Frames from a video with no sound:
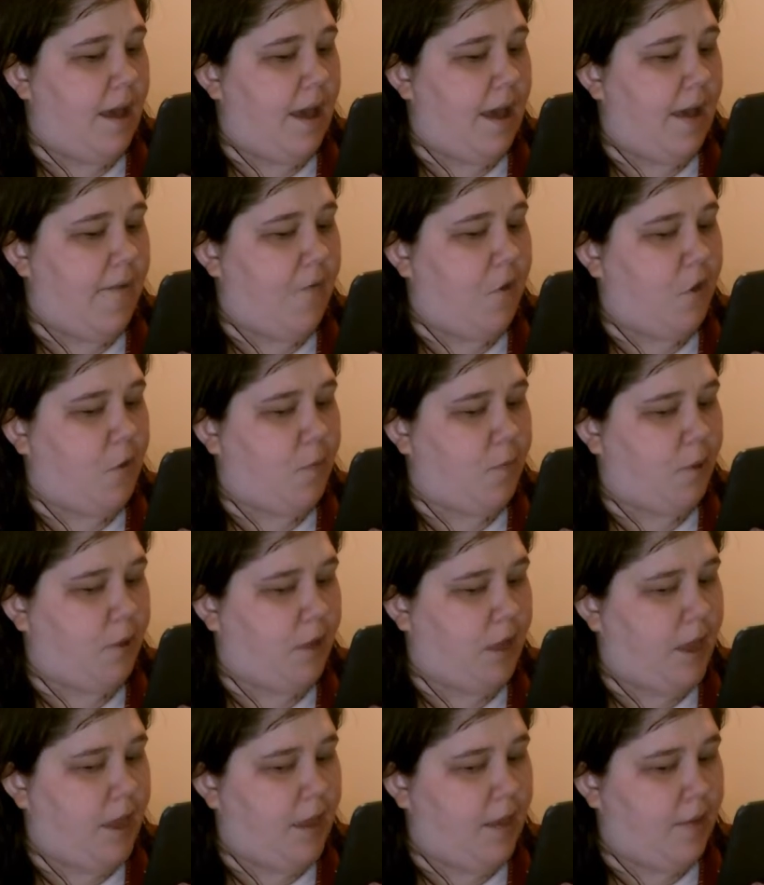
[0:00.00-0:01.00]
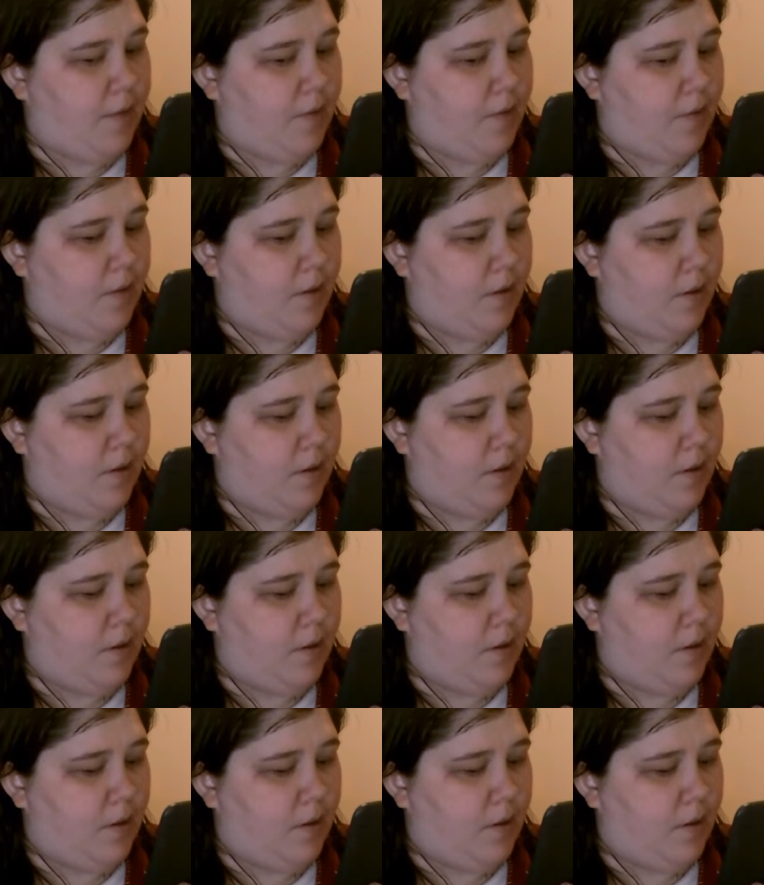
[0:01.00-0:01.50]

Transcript: Avish, please.